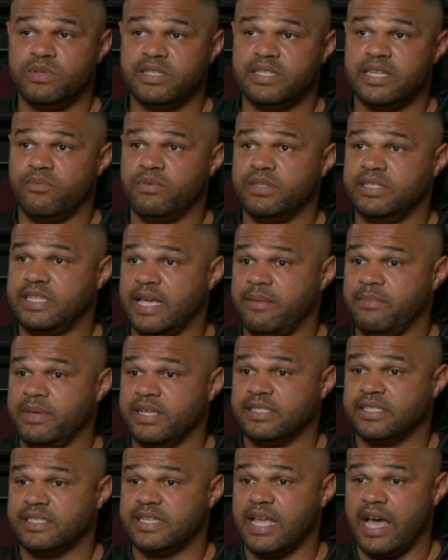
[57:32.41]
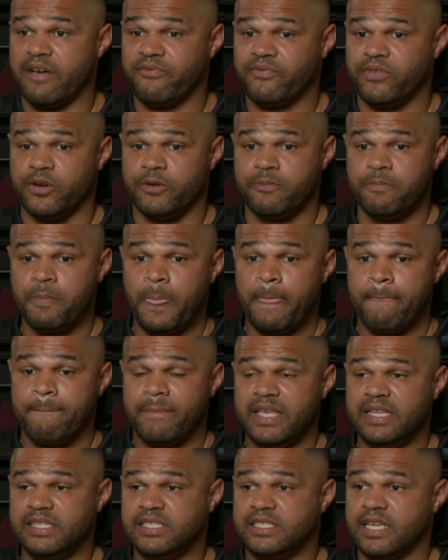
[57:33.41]
we did with Damian Stafford,
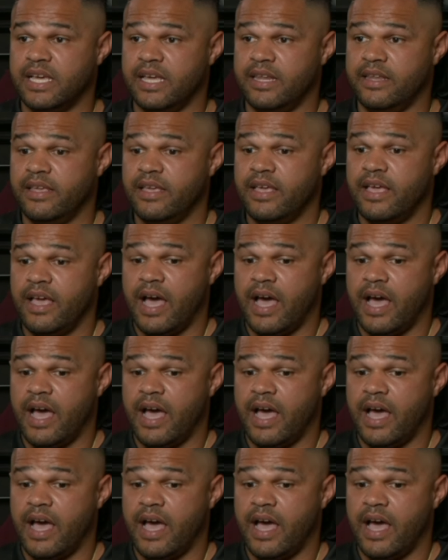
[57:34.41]
he said,